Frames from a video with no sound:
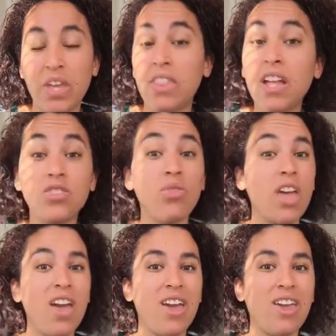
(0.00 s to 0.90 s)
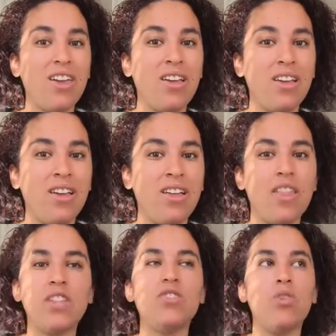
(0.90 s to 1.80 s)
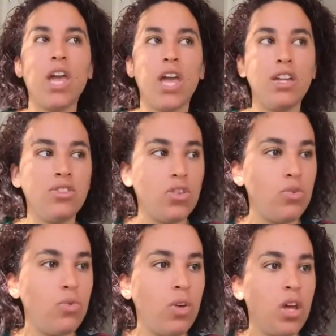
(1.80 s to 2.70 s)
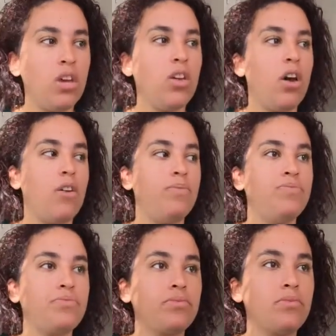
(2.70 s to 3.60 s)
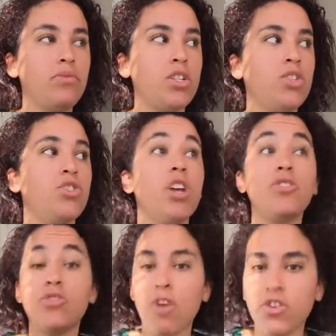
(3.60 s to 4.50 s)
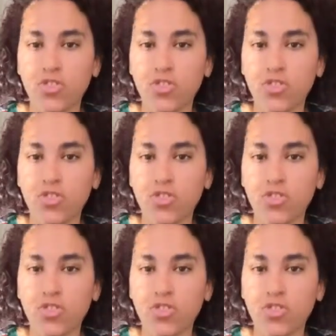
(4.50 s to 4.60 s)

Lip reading: And that's okay. That's okay to not surround